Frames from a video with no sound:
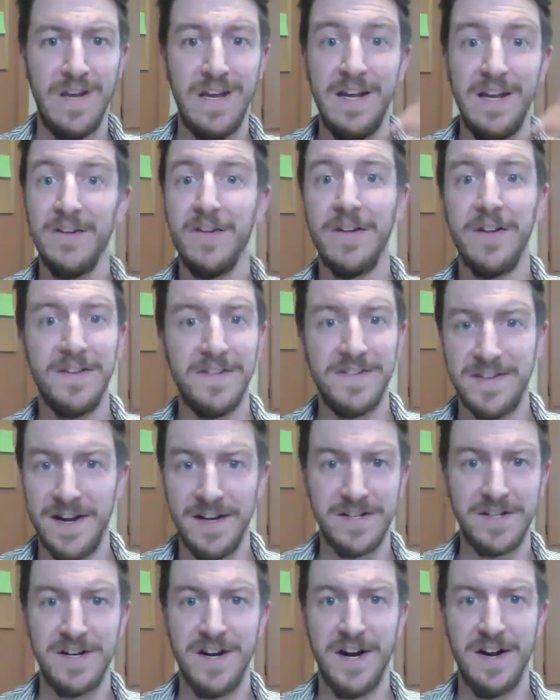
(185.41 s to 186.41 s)
ill
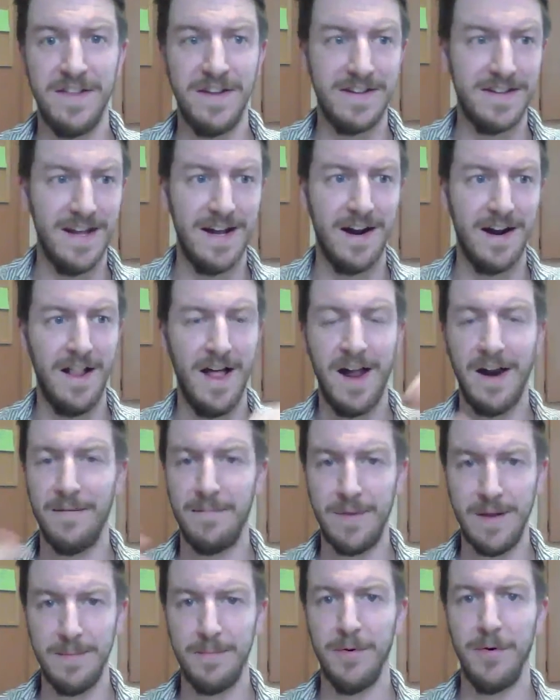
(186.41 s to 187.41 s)
intention. I think that a lot
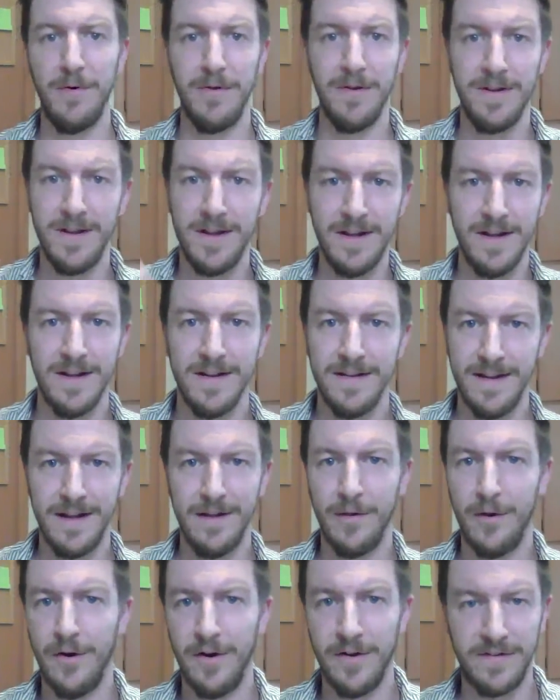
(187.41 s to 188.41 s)
of people, they
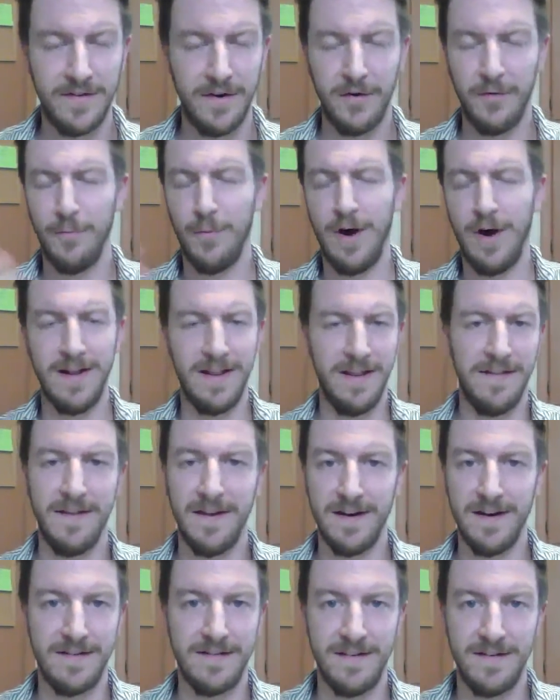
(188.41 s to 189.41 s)
learn a certain way, they
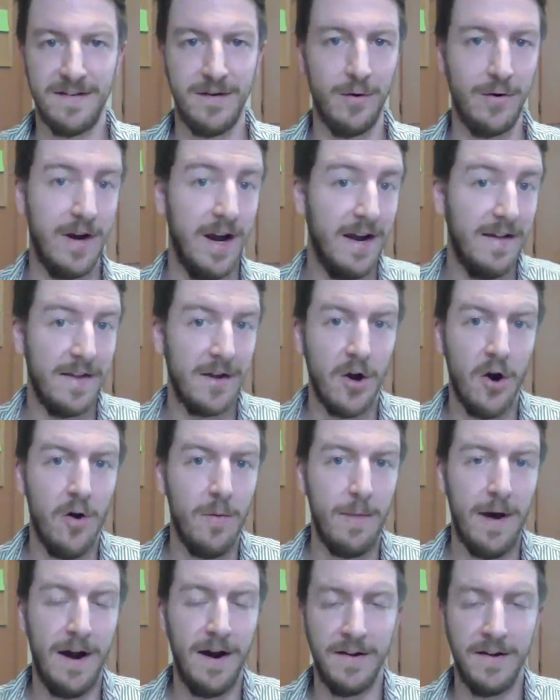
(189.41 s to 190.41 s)
think it's just okay, and they go
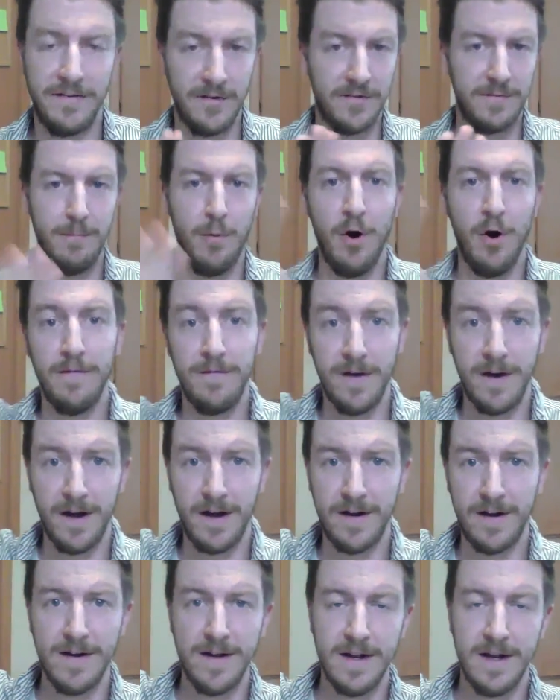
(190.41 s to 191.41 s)
about it. So it's more of
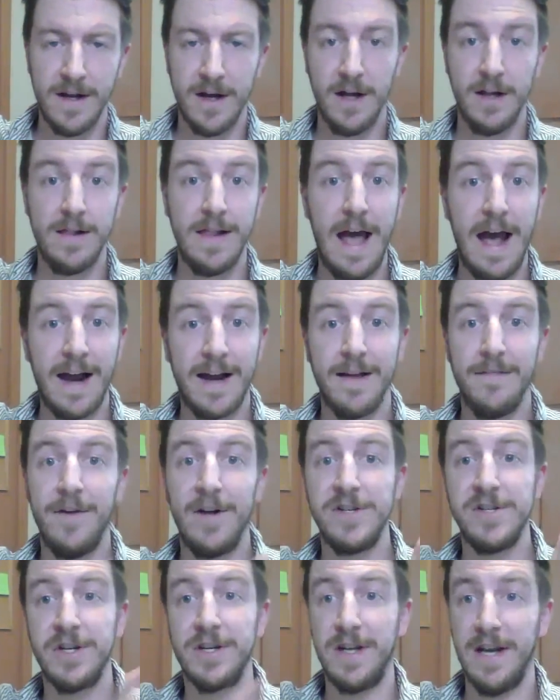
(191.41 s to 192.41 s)
a lack of
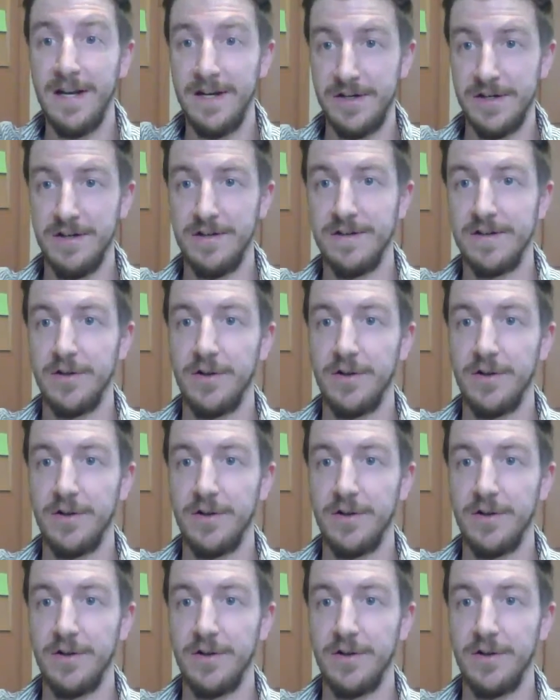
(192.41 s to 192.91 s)
education.